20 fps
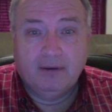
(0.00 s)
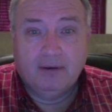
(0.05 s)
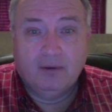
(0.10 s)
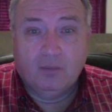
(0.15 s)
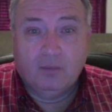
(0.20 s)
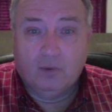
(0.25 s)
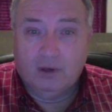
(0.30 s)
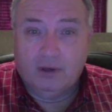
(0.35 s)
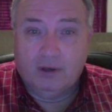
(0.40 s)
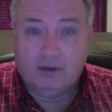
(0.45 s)

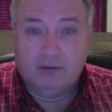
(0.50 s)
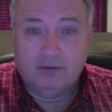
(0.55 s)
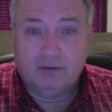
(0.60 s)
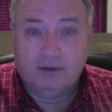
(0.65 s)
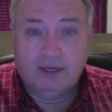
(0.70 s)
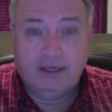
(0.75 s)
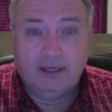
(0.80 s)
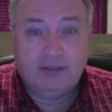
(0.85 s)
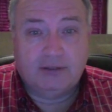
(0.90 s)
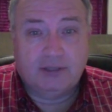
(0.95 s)
Well,
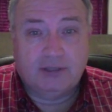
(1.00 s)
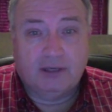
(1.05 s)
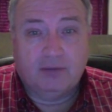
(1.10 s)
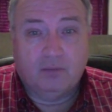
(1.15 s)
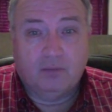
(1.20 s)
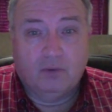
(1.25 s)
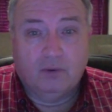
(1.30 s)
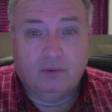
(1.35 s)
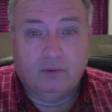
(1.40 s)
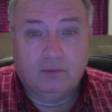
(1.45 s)
he
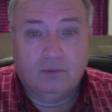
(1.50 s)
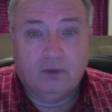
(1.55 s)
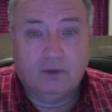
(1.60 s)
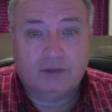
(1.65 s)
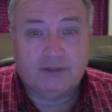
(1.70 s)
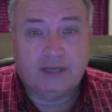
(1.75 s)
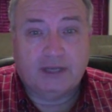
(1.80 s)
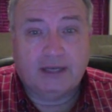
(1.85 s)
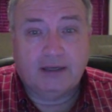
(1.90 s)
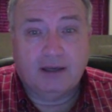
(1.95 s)
said, well,
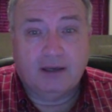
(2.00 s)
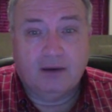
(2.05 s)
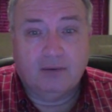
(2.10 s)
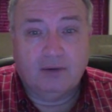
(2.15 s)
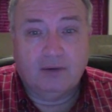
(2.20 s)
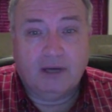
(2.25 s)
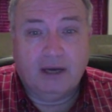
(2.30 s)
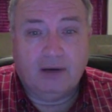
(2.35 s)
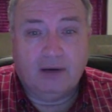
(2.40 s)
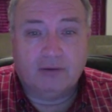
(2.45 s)
what's that
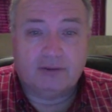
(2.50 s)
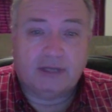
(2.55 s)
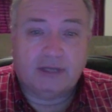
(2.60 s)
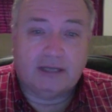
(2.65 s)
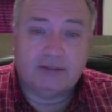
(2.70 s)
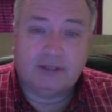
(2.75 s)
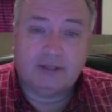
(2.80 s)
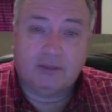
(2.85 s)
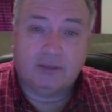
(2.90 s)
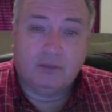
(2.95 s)
going to cost?
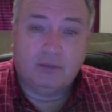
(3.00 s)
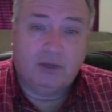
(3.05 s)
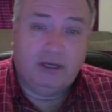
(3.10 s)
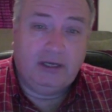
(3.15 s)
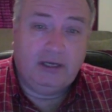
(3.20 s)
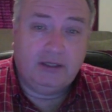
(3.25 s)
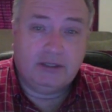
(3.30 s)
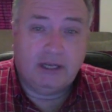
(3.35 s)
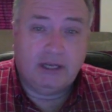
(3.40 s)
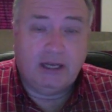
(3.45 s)
I said, well,
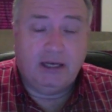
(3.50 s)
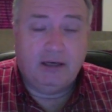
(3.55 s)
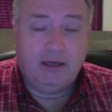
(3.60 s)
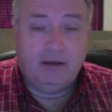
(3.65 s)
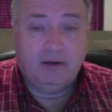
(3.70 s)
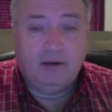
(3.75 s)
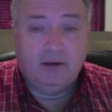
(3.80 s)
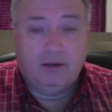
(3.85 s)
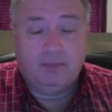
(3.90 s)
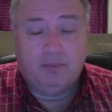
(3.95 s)
he said he'd
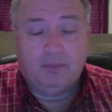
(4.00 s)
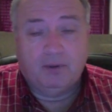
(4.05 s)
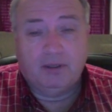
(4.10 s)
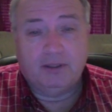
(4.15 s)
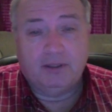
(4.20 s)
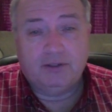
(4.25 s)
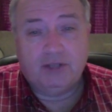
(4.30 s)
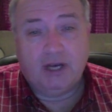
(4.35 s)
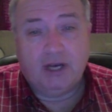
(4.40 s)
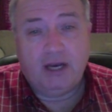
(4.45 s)
do it
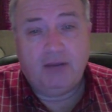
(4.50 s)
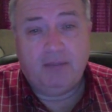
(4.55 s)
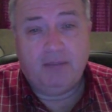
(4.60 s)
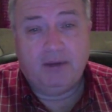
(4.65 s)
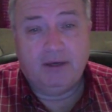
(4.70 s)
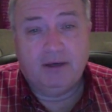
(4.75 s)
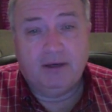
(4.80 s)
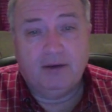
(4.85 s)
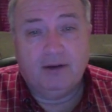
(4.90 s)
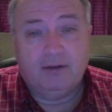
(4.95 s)
pretty cheap.
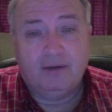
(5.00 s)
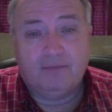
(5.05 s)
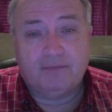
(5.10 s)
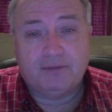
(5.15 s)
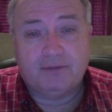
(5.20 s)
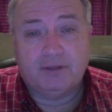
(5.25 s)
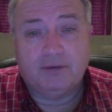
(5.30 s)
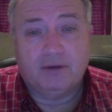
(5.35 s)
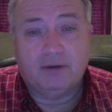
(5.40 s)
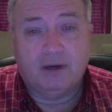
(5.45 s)
He'd do it
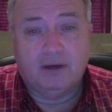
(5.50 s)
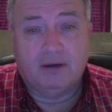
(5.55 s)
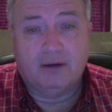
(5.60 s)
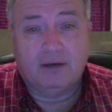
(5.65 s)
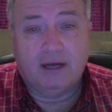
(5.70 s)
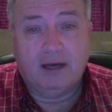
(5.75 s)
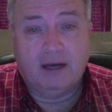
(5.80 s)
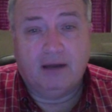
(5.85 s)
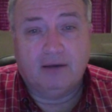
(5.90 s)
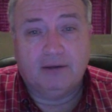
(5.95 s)
for
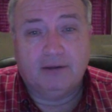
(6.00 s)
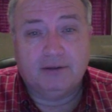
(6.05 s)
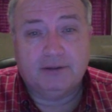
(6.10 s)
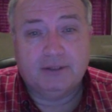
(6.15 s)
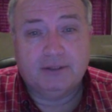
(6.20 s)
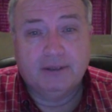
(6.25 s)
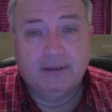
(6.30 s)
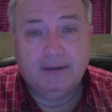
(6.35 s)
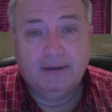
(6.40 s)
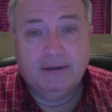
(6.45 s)
$200.
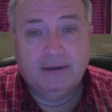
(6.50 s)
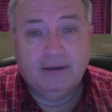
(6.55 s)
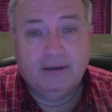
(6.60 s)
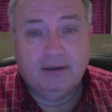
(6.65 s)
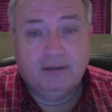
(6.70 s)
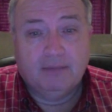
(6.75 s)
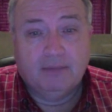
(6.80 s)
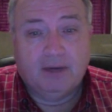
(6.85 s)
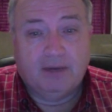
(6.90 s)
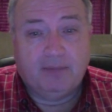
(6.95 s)

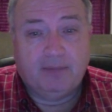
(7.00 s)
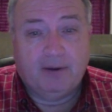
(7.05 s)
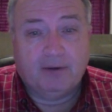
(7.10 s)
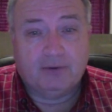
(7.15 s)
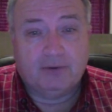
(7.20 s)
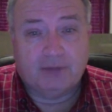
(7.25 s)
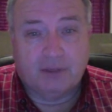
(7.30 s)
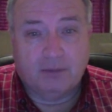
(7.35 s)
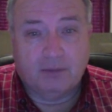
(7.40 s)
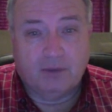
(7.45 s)

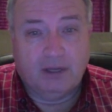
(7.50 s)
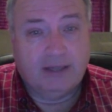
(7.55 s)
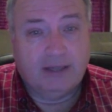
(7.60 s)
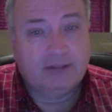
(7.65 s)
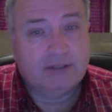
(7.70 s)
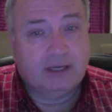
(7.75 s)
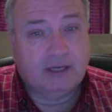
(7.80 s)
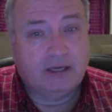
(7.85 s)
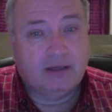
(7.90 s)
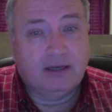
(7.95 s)
Papa said, well,
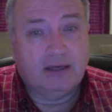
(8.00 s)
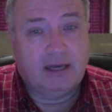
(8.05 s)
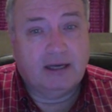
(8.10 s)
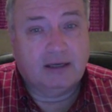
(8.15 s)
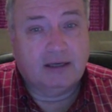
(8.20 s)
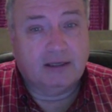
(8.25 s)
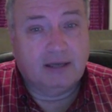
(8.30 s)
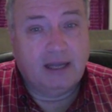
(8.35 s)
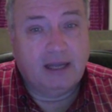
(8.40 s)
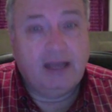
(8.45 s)
that sounds
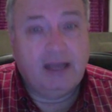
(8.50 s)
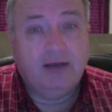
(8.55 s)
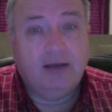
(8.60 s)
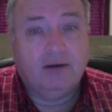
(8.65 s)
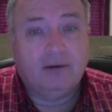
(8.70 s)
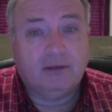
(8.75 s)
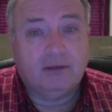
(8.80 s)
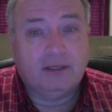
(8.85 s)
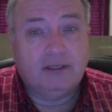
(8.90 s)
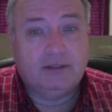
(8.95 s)
like a
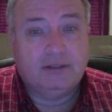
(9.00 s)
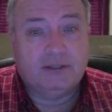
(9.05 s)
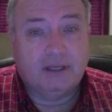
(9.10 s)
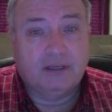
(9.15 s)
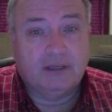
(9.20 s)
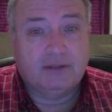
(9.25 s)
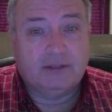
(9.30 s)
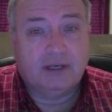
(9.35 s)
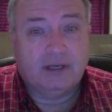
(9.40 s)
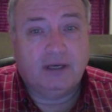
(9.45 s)
deal. He
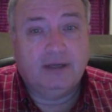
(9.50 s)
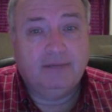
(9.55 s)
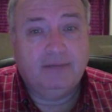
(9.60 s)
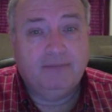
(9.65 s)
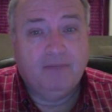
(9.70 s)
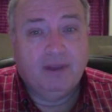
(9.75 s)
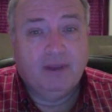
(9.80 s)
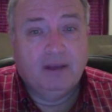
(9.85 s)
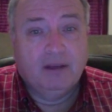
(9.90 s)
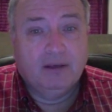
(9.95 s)
said, son,
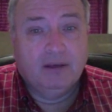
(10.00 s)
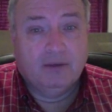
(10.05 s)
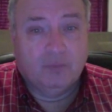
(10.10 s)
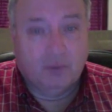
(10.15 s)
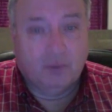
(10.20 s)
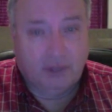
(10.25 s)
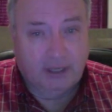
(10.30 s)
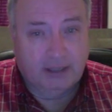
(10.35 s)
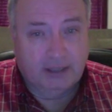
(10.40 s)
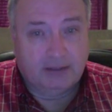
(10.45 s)

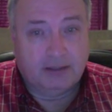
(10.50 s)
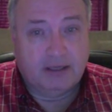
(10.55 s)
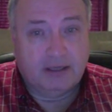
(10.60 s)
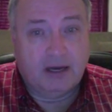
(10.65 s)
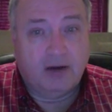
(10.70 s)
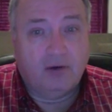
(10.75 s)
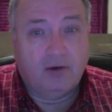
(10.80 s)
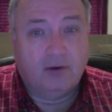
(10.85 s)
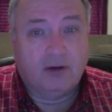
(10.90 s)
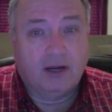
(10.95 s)
we'll get the
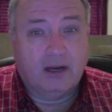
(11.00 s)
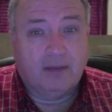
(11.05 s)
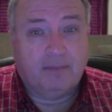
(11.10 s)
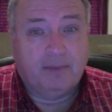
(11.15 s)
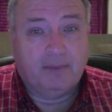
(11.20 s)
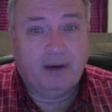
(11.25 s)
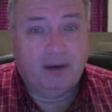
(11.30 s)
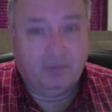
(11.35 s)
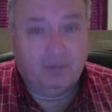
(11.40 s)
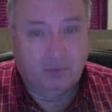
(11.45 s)
dog up
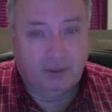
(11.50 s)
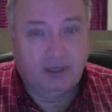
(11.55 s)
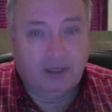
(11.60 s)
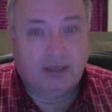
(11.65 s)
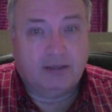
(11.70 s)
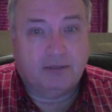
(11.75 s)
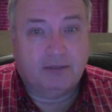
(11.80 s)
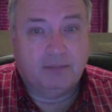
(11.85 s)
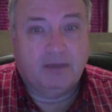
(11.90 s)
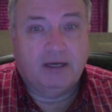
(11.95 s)
there and we'll
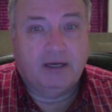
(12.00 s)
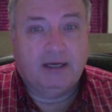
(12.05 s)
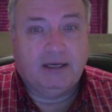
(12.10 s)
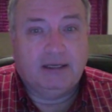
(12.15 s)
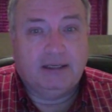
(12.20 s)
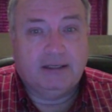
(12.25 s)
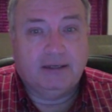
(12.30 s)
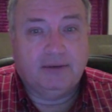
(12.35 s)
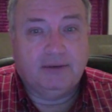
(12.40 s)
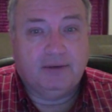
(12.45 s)
get the money
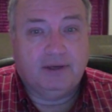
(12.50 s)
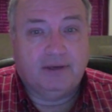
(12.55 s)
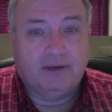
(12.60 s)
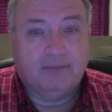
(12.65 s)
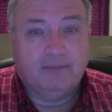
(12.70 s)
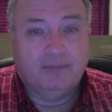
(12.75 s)
to you.